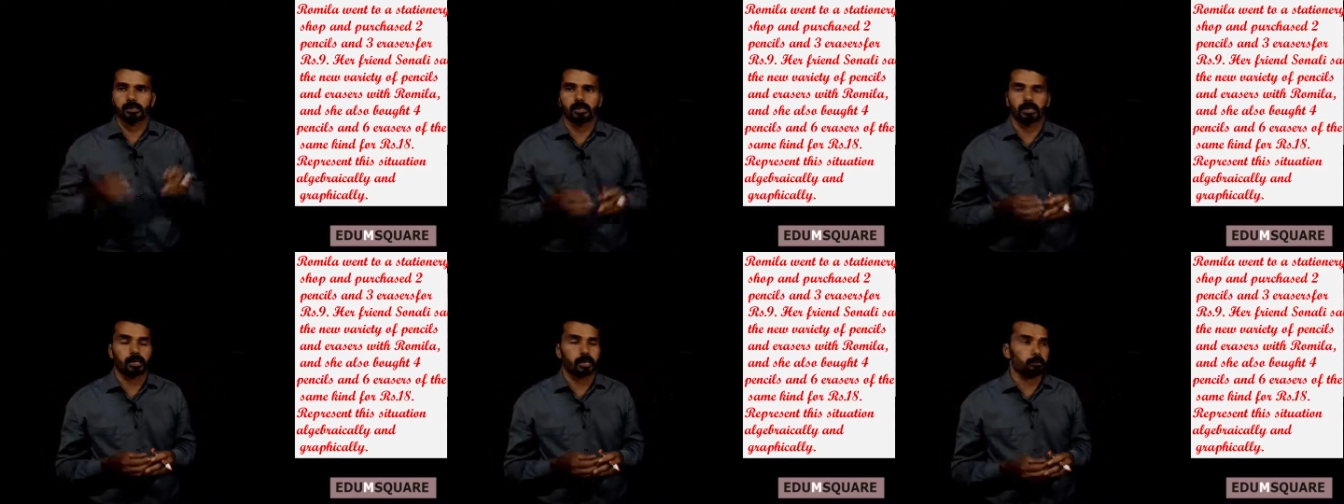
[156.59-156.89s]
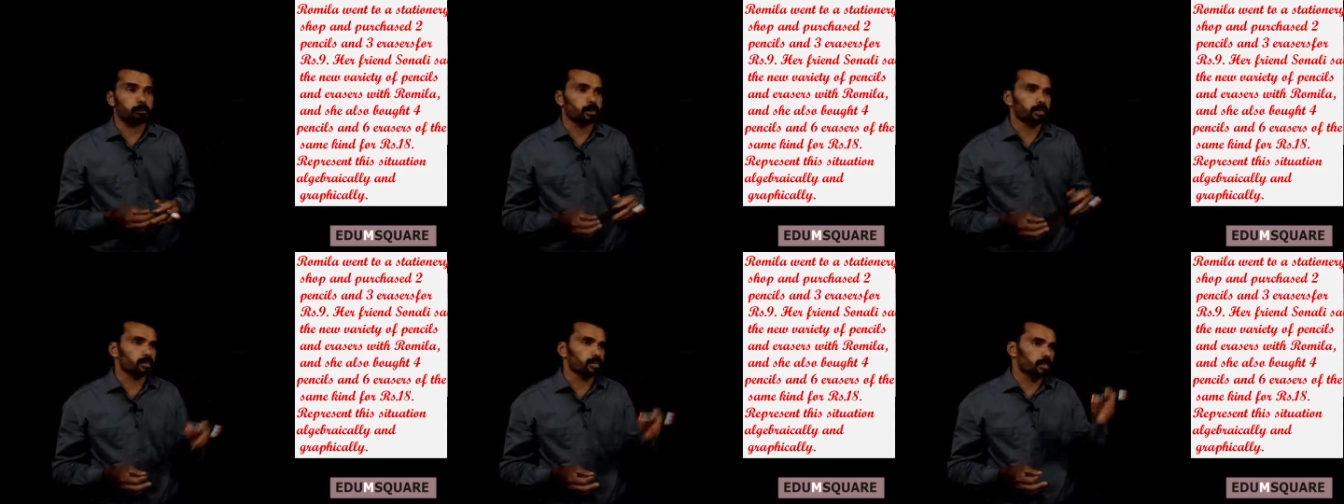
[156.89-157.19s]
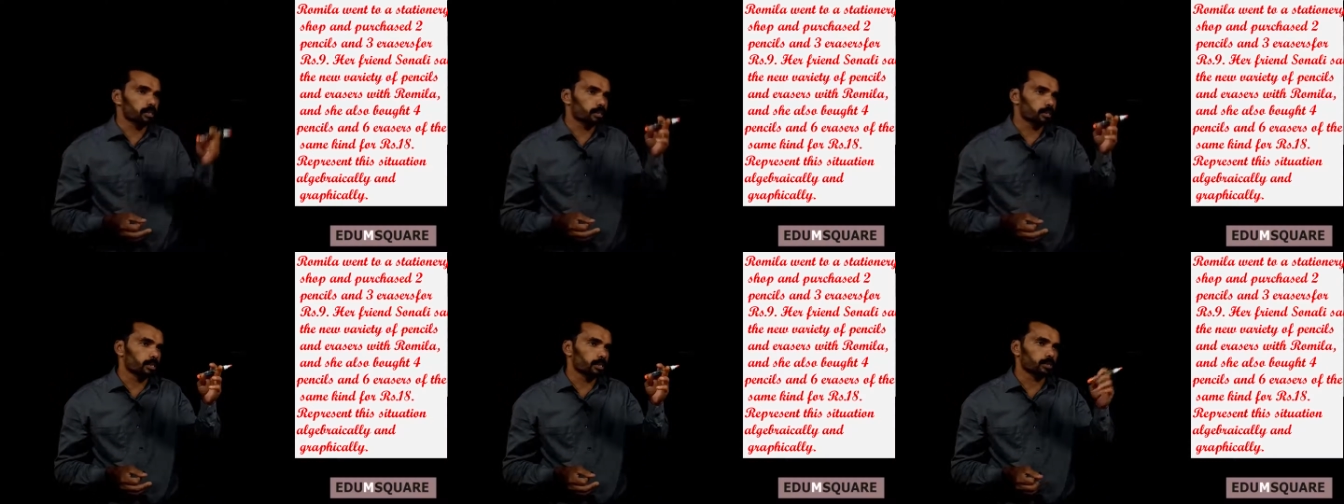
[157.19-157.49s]

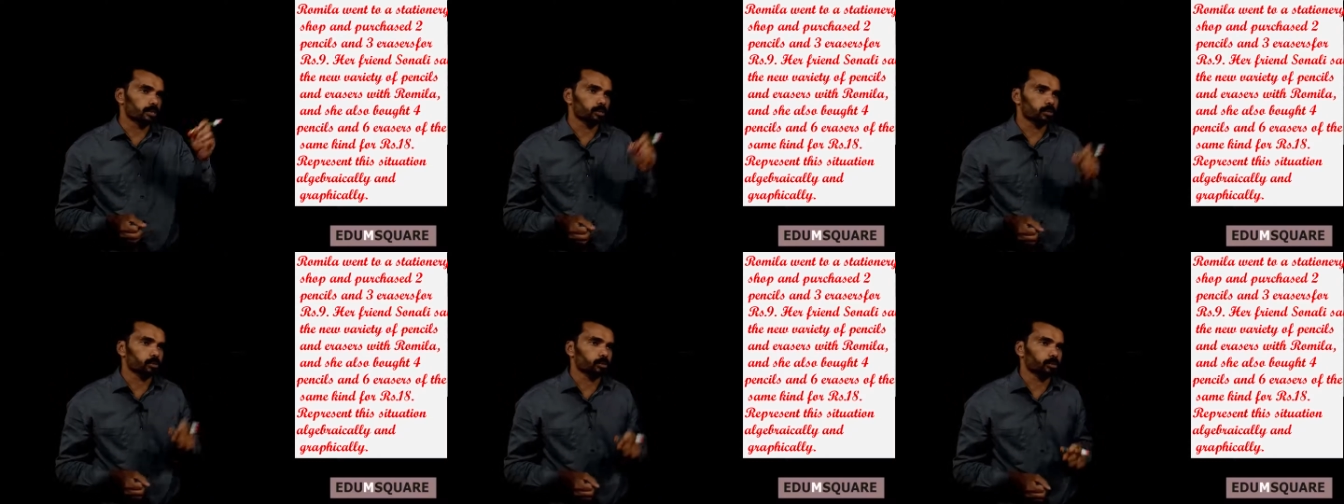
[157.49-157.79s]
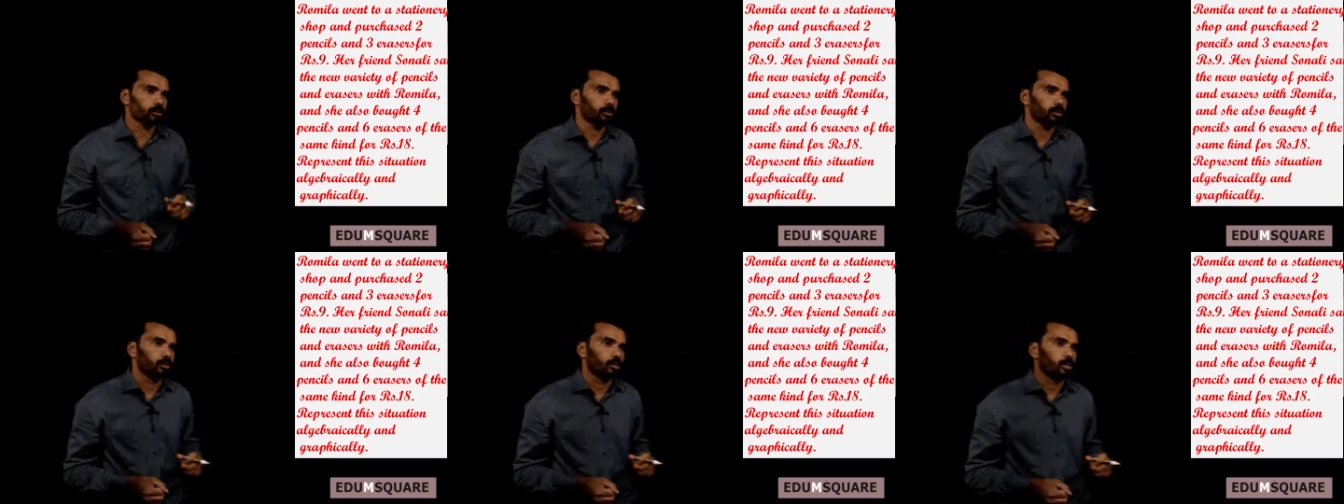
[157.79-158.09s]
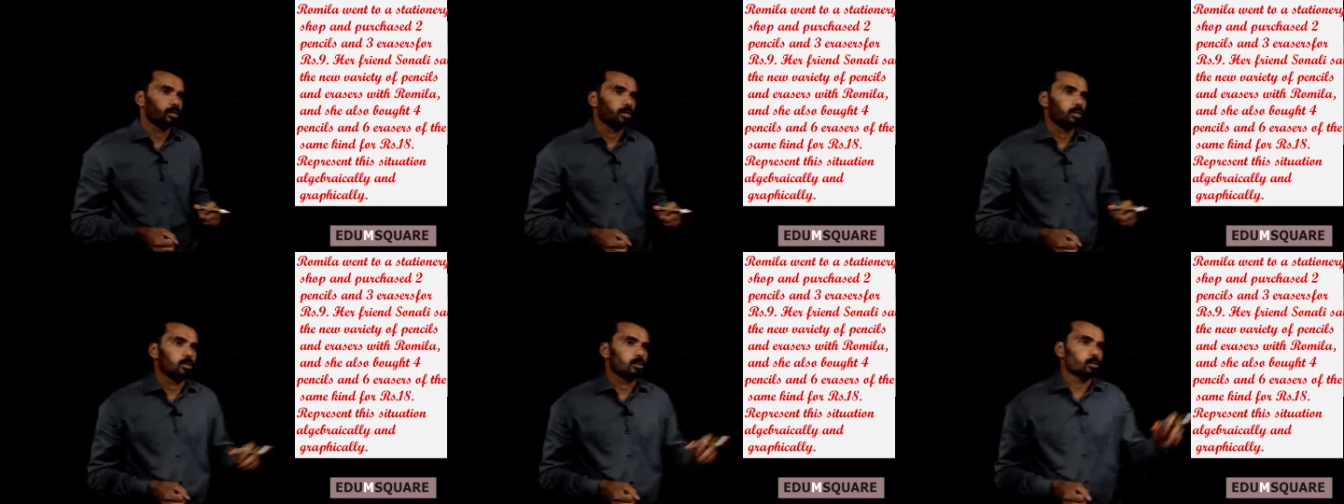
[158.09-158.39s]
represent this
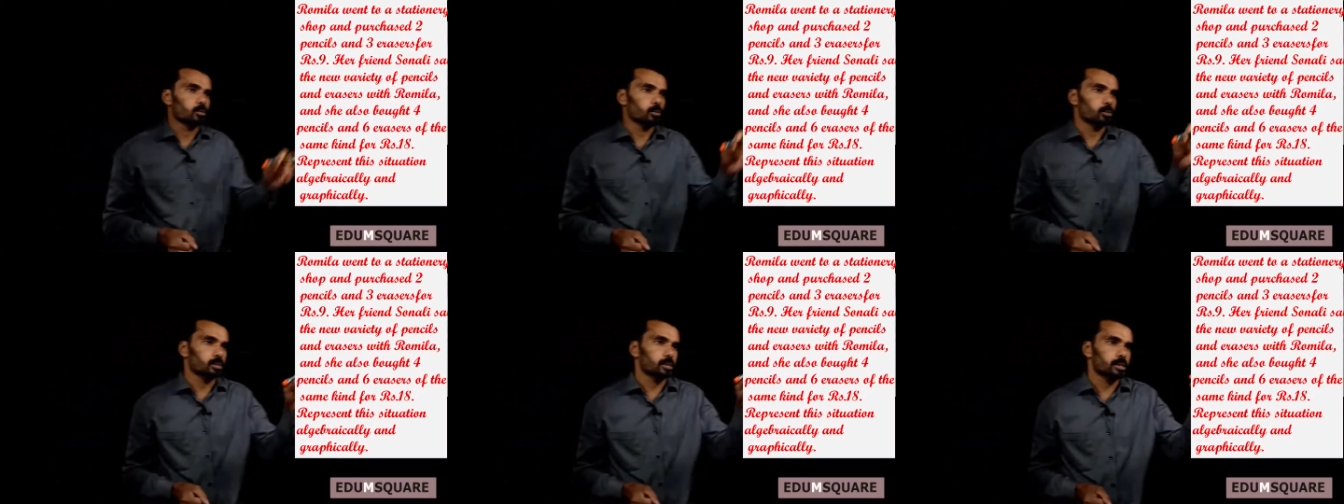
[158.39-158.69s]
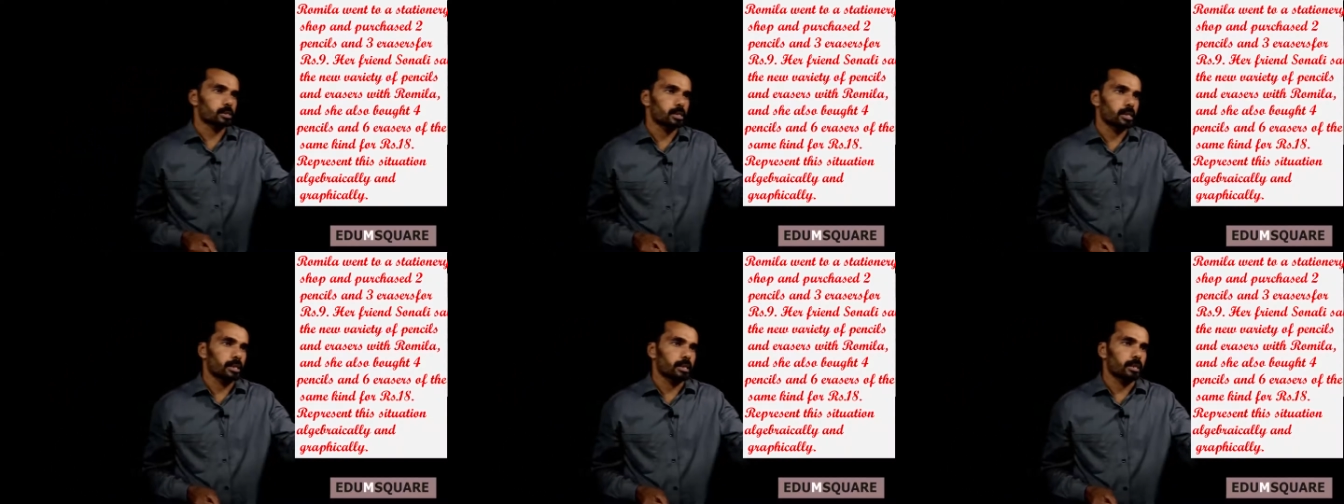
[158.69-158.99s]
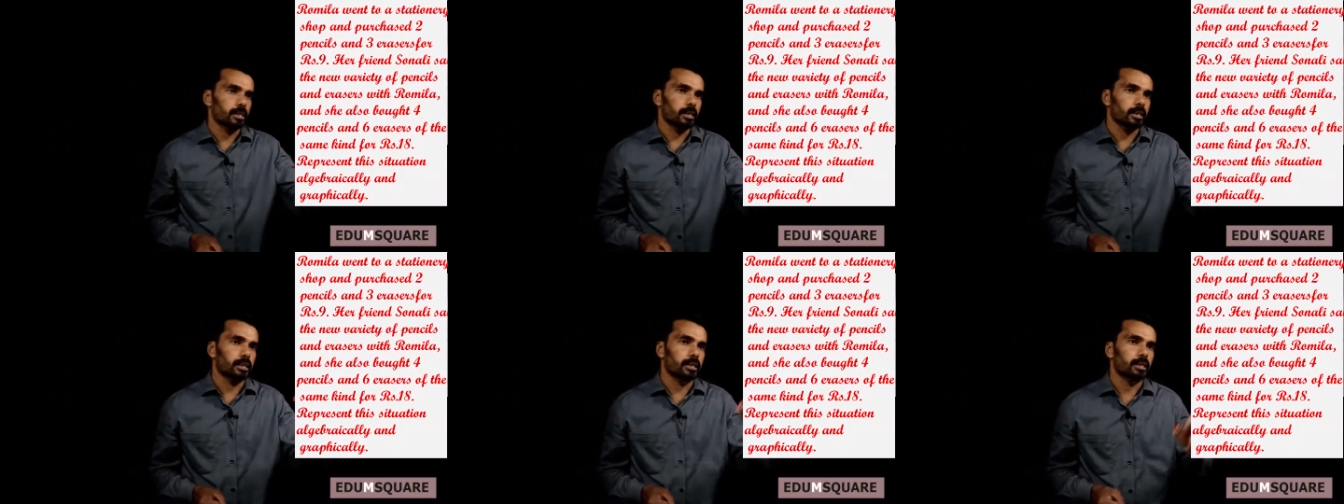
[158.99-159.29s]

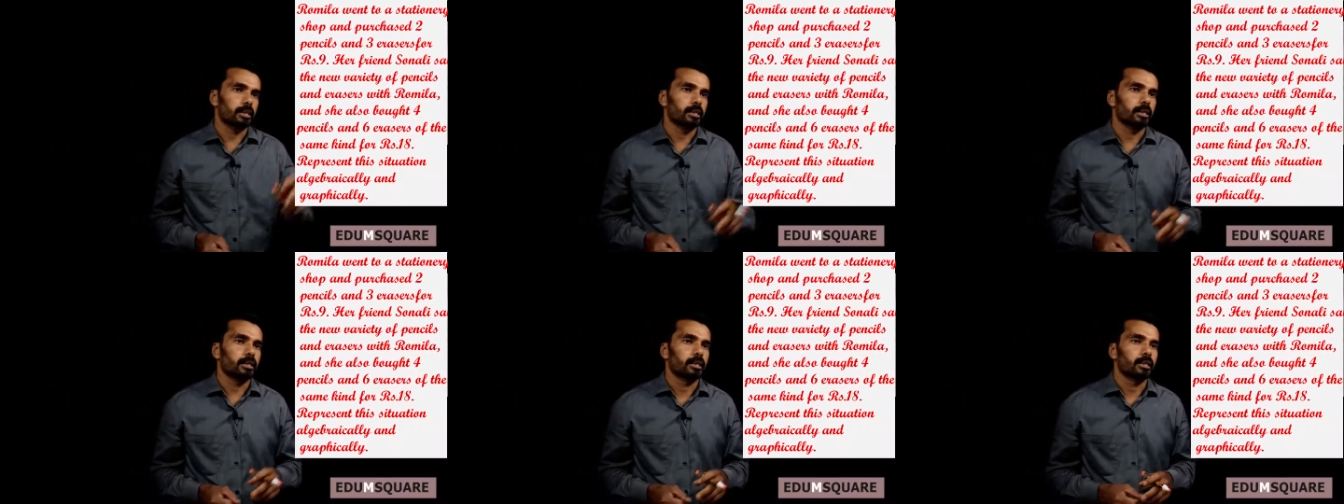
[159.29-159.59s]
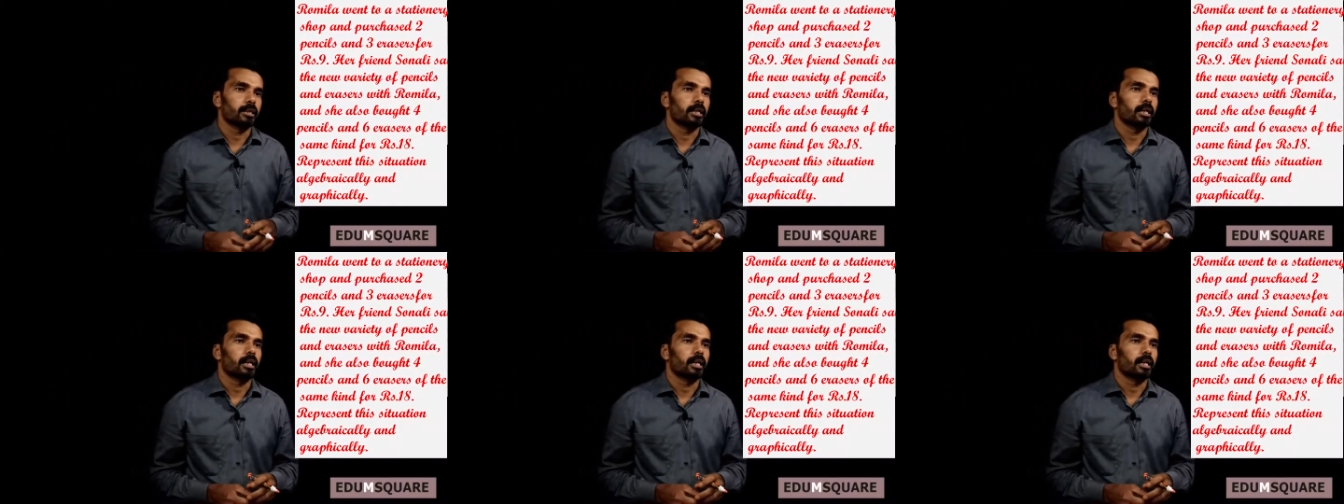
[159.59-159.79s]
question in